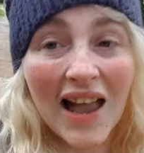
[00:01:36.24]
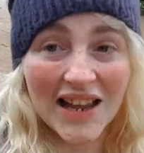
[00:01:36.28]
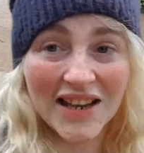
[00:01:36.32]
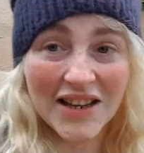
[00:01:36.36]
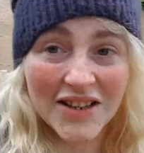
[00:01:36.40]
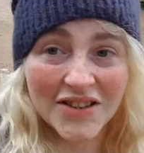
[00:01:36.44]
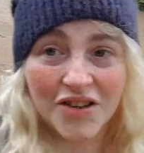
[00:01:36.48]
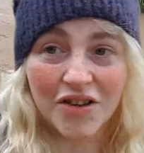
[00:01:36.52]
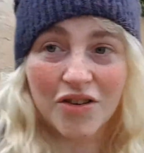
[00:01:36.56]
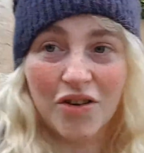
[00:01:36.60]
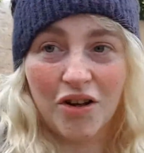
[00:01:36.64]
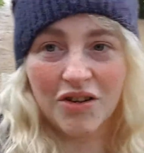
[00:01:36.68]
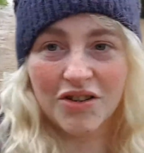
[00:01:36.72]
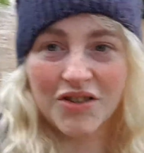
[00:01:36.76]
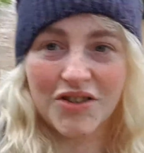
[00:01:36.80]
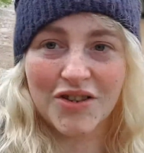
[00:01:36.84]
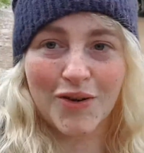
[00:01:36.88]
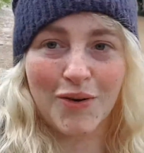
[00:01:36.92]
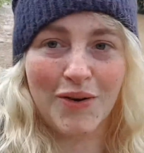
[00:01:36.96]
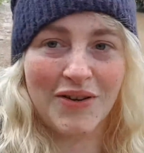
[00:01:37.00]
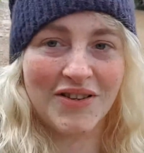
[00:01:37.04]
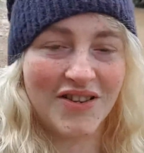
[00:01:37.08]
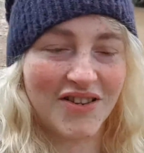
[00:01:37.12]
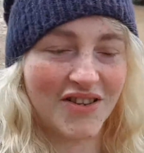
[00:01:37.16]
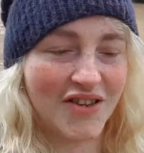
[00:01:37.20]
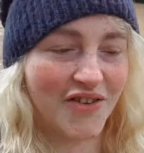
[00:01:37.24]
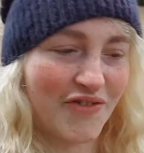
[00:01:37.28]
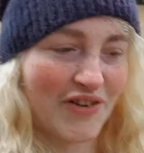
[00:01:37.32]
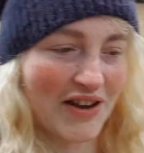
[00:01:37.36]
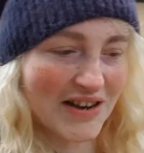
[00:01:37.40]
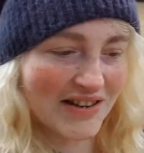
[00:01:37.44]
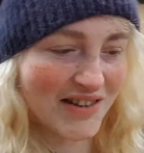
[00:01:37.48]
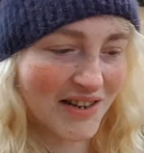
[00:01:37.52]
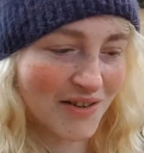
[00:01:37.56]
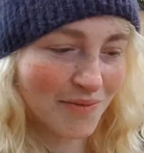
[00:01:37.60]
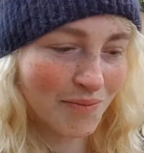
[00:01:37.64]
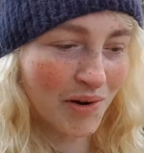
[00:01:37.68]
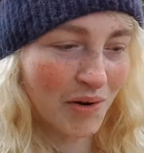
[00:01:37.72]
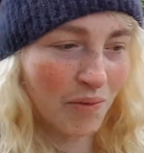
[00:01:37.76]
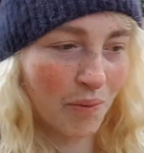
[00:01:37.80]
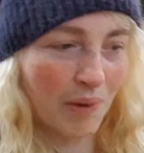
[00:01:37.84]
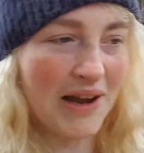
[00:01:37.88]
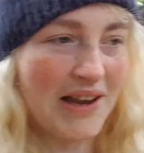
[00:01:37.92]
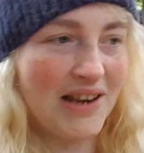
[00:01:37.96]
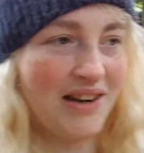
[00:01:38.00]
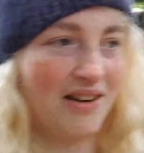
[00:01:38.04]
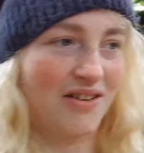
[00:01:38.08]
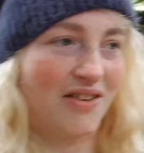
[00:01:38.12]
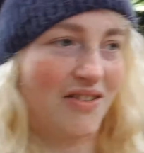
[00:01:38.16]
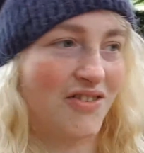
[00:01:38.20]
as a consequence, it's affecting my
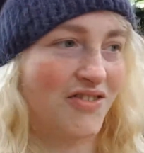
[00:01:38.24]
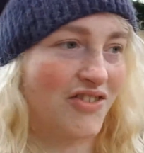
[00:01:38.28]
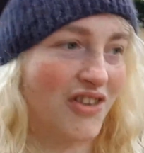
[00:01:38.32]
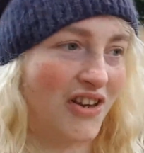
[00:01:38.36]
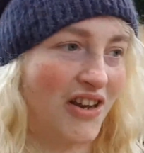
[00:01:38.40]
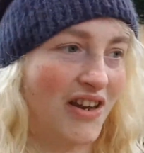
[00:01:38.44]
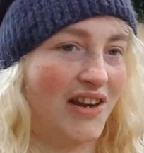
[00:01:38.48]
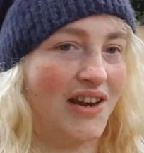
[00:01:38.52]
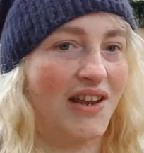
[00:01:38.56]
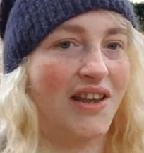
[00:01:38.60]
weight loss journey.